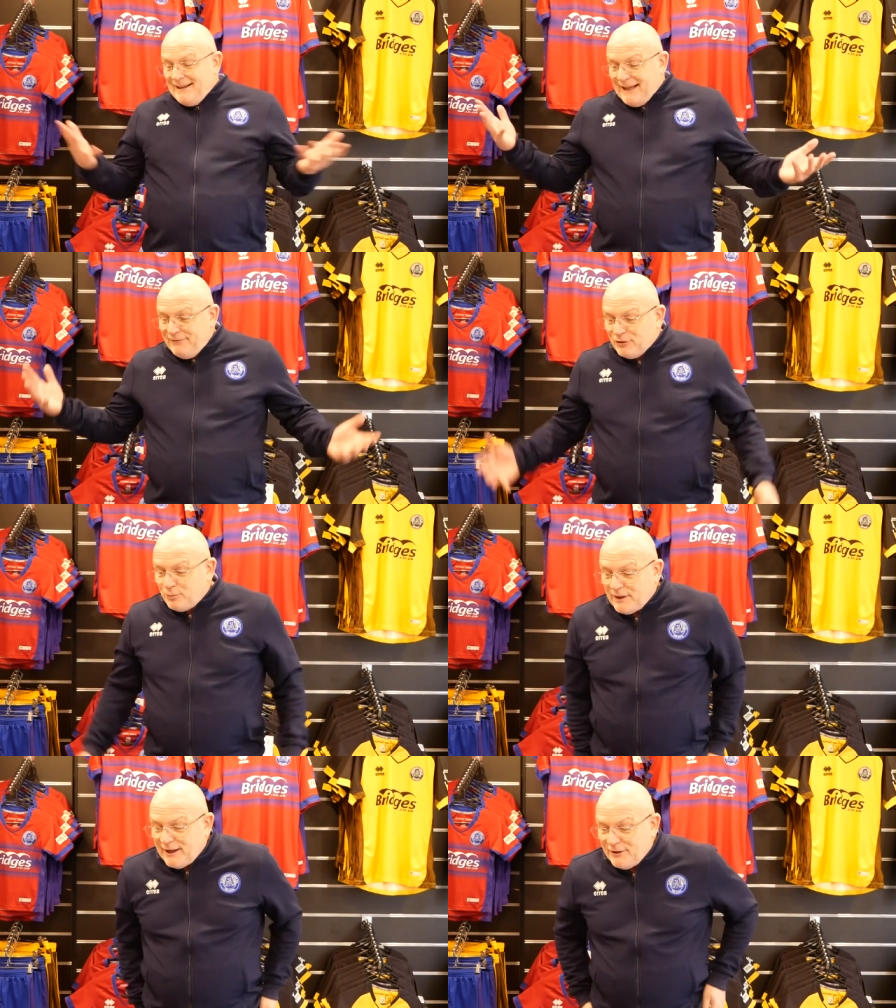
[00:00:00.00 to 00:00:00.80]
They've just
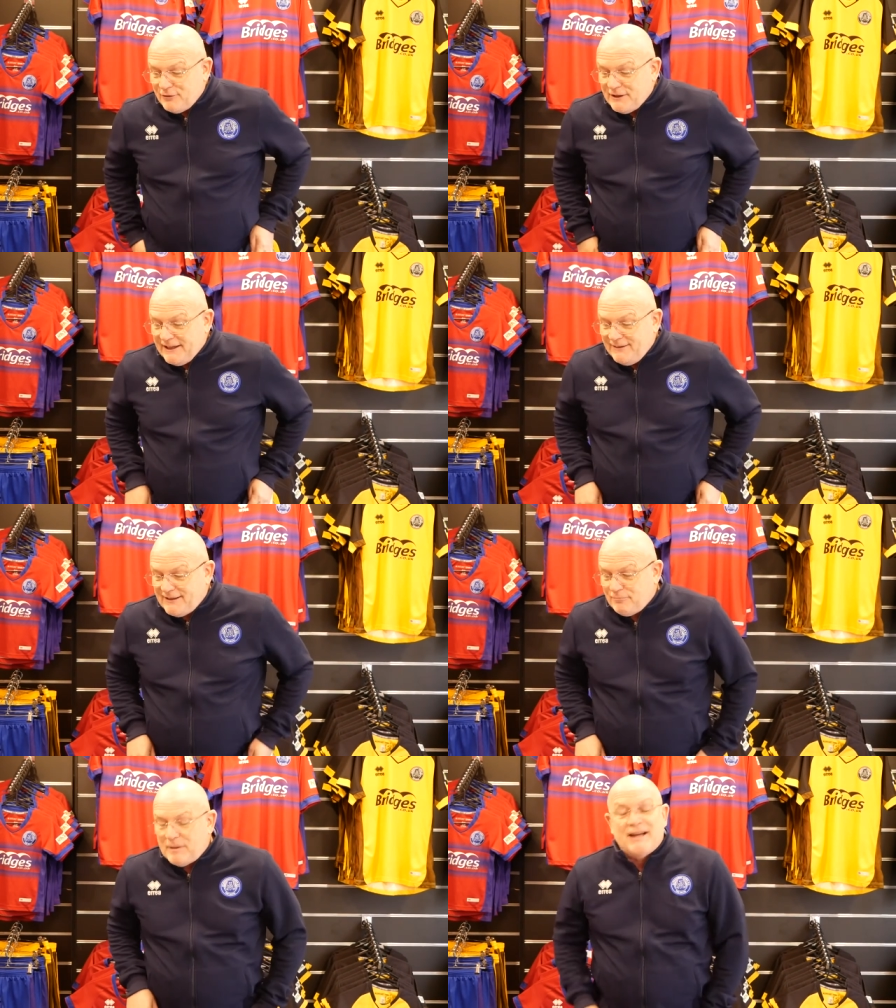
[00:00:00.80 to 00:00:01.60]
won
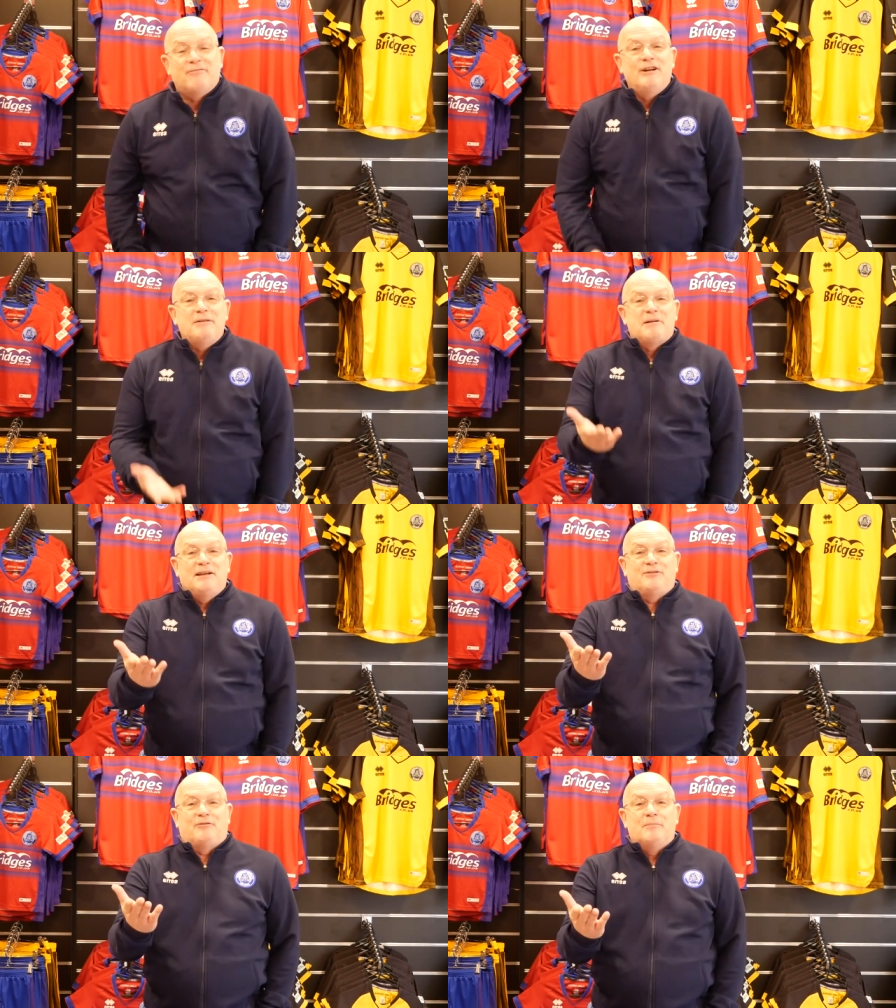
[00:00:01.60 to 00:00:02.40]
£187. really
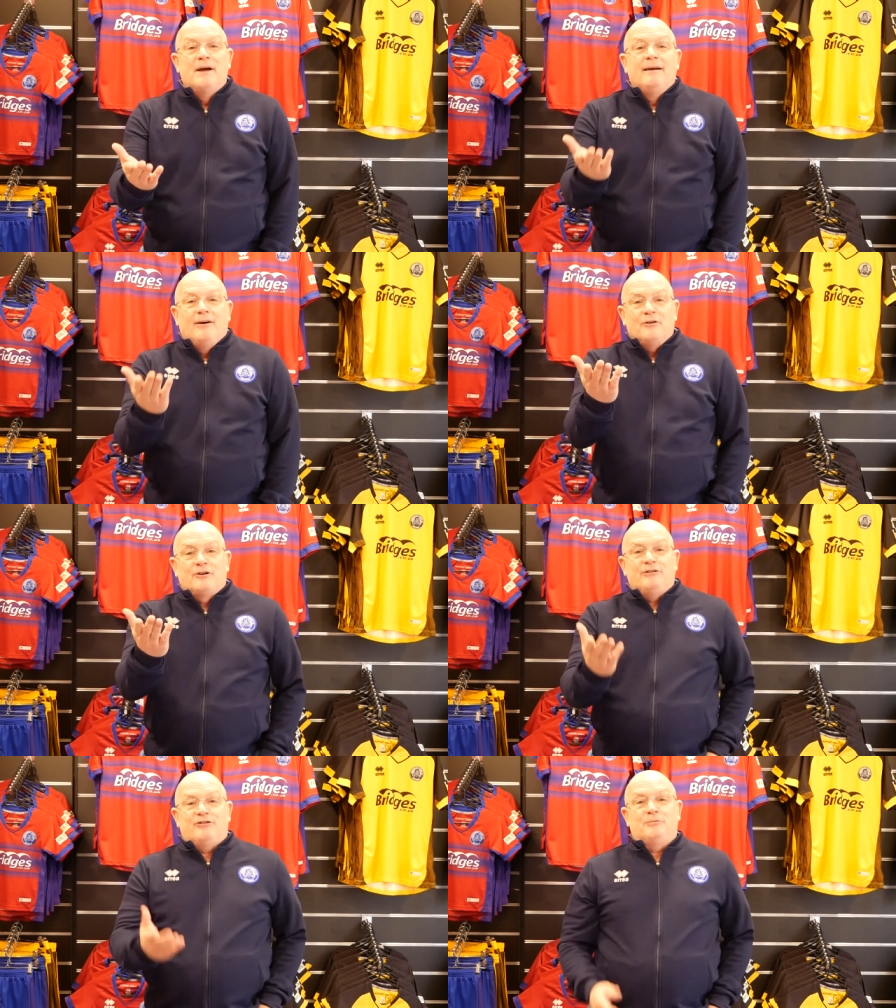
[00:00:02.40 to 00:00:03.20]
pleased for them on
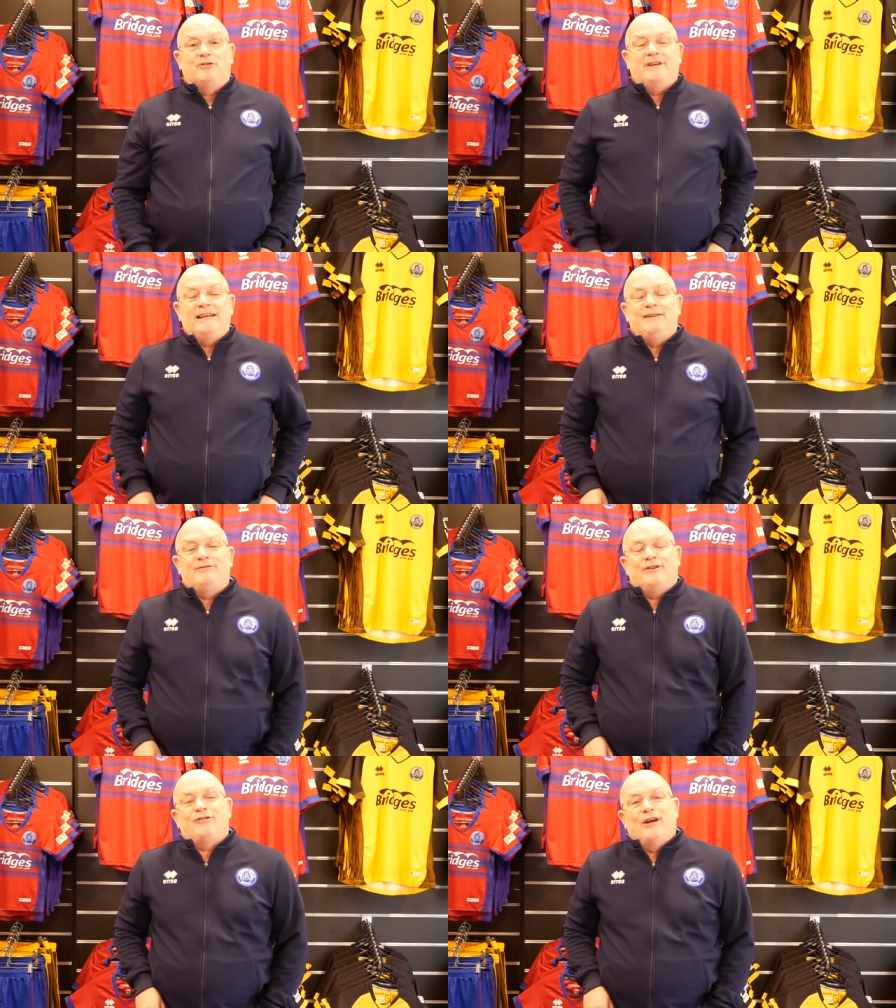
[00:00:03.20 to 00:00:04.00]
Christmas Eve.
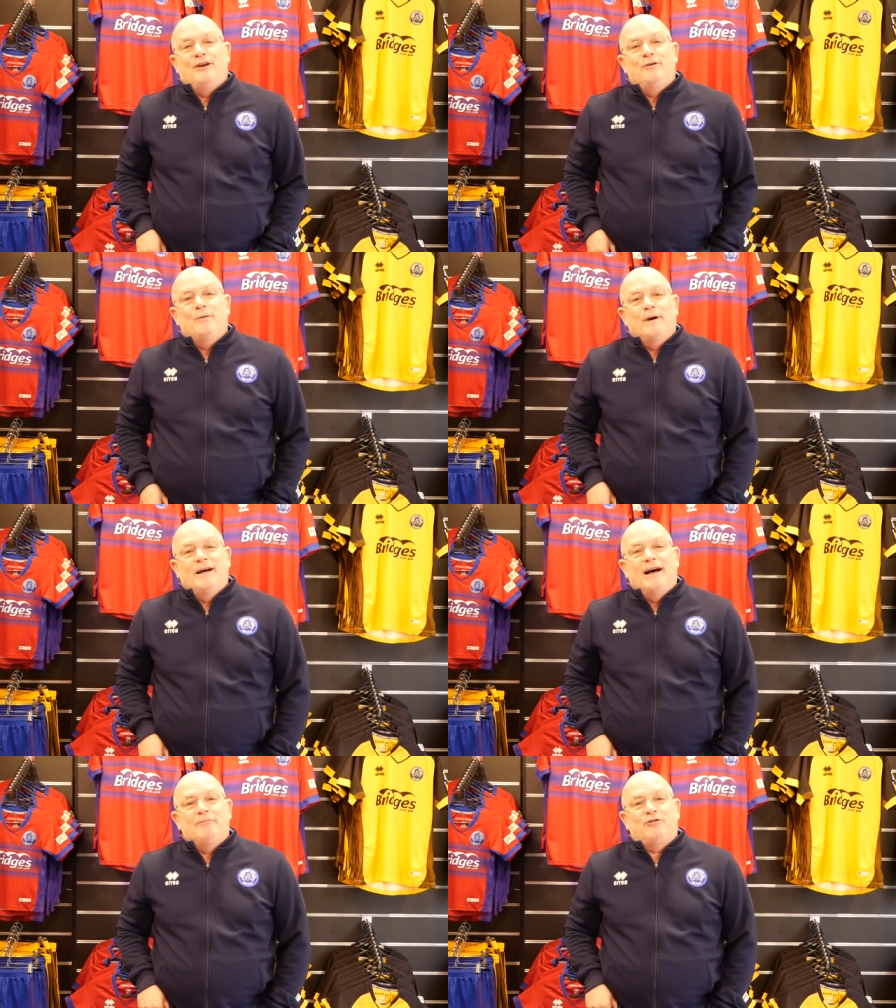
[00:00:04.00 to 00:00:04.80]
So
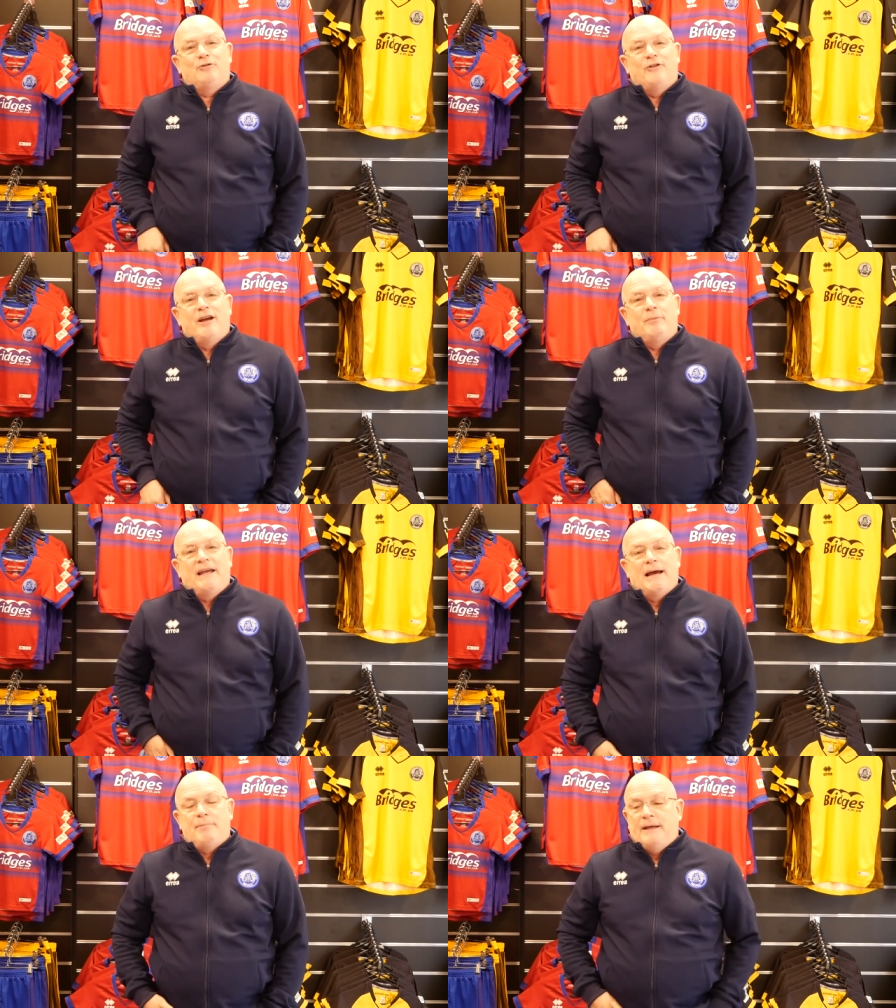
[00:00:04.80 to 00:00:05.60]
uh, I'm sure they'll be
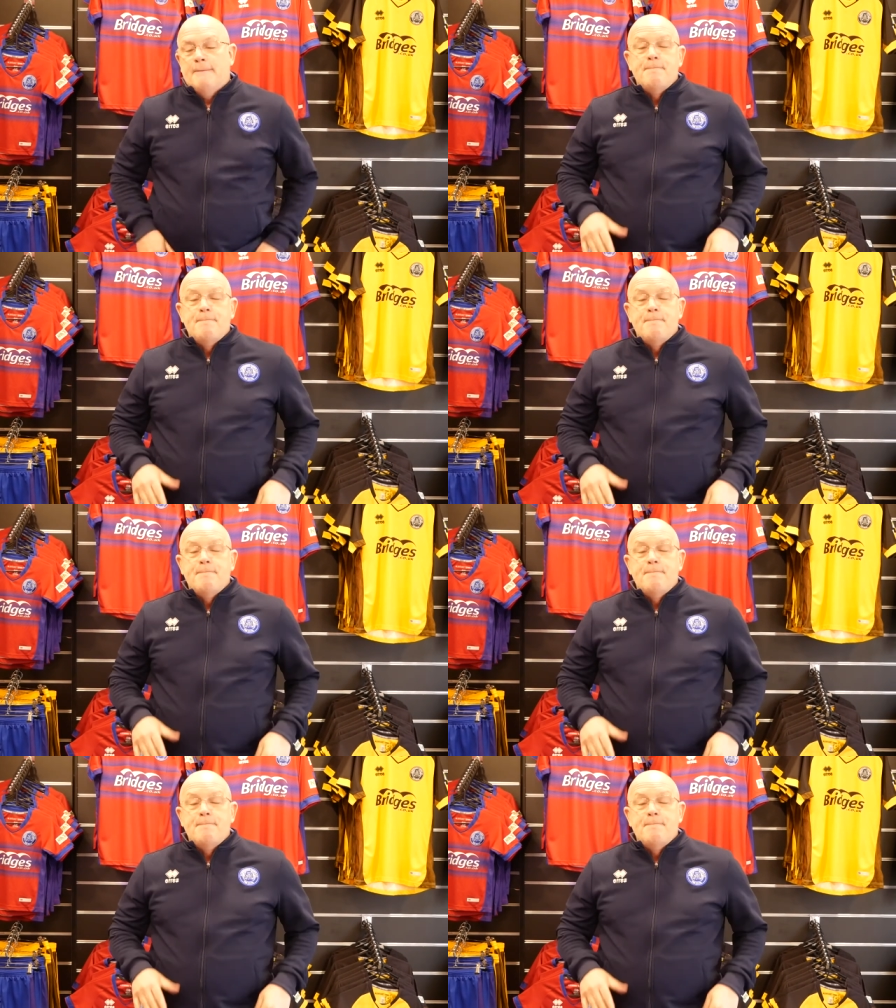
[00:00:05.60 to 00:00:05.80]
happy.